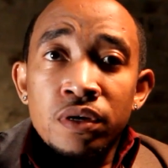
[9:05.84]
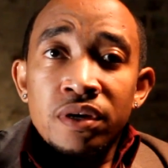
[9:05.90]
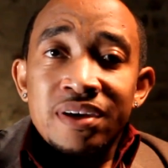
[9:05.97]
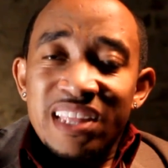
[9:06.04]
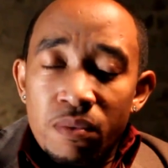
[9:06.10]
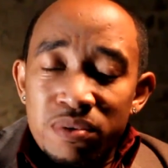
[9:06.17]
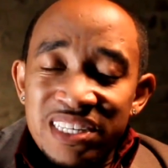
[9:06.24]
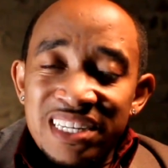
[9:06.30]
They
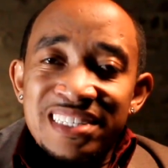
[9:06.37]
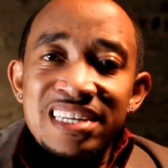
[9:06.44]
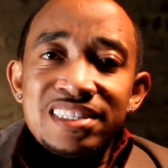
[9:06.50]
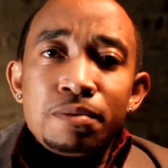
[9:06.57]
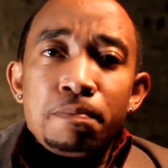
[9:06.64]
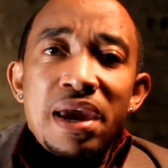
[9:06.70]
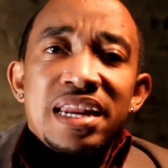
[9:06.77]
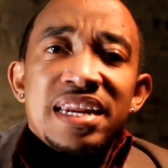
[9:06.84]
was
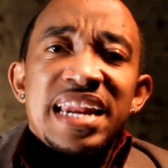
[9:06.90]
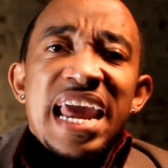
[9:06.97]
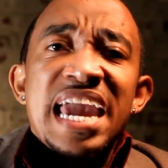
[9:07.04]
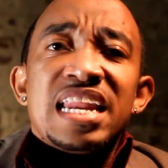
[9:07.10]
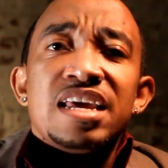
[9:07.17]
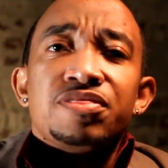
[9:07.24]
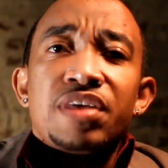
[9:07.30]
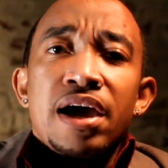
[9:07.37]
anticipating
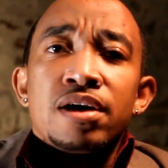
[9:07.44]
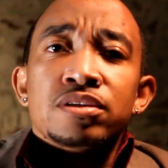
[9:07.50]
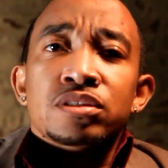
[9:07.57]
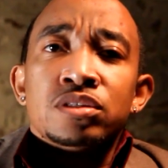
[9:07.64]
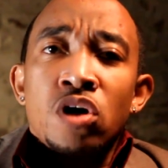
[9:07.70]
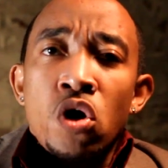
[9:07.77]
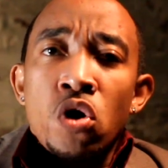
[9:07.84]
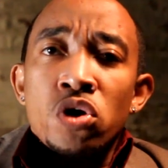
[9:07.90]
80,000
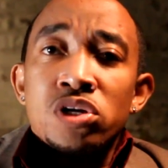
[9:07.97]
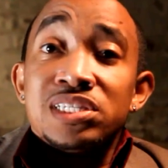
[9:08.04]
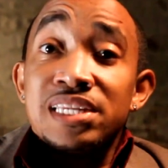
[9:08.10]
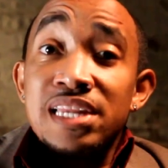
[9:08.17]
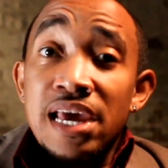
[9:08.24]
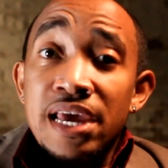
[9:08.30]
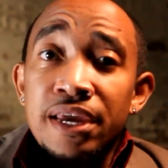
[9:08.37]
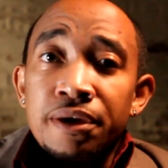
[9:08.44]
cars a
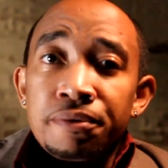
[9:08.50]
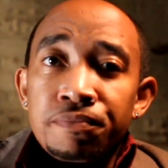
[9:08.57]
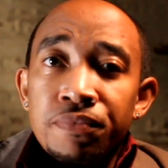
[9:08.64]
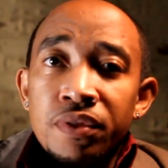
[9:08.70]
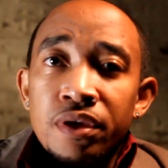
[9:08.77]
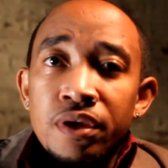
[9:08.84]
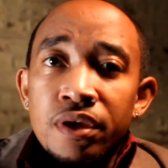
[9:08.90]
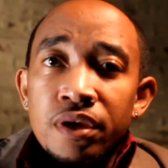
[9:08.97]
day.
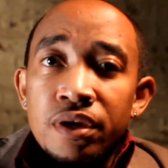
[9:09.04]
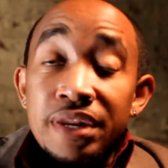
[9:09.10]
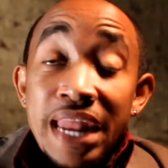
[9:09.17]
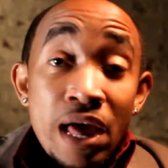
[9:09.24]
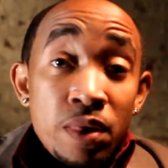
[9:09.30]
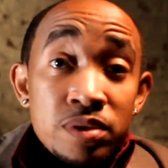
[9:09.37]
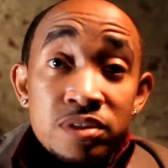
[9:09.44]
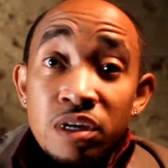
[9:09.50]

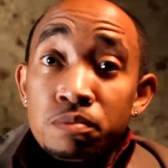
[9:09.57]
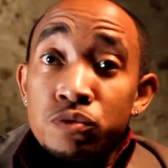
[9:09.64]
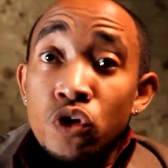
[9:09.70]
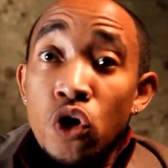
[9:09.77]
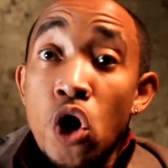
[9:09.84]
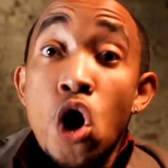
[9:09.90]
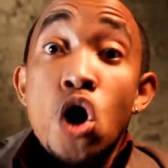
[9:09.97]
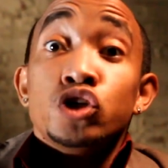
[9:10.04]
Now it's up to
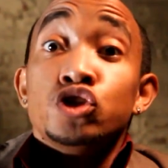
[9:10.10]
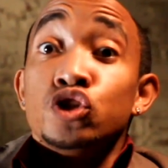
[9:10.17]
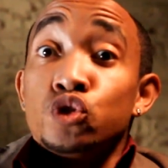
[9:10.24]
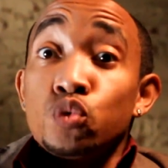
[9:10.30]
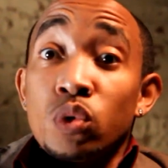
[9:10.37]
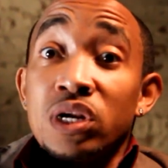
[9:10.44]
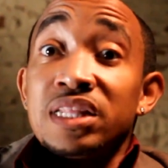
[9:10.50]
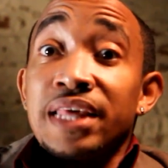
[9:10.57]

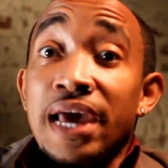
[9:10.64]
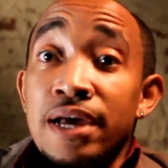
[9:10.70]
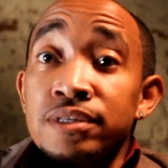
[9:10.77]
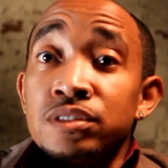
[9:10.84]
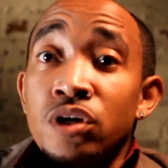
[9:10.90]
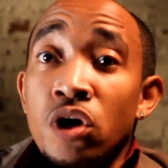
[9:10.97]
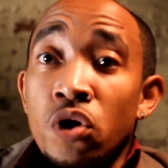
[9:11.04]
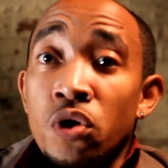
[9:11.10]
120,000
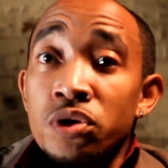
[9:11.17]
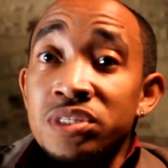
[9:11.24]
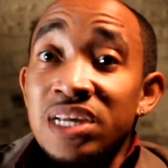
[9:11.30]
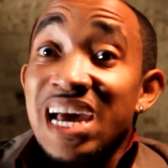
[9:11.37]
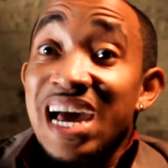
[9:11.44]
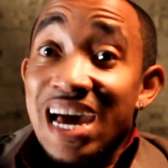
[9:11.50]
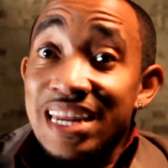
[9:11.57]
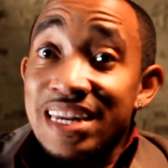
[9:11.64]
cars
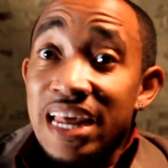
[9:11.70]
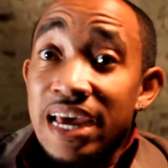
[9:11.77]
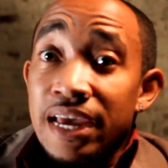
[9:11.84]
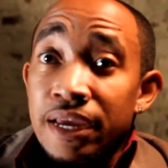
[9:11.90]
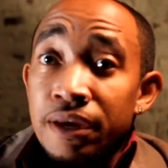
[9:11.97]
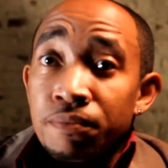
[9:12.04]
a day.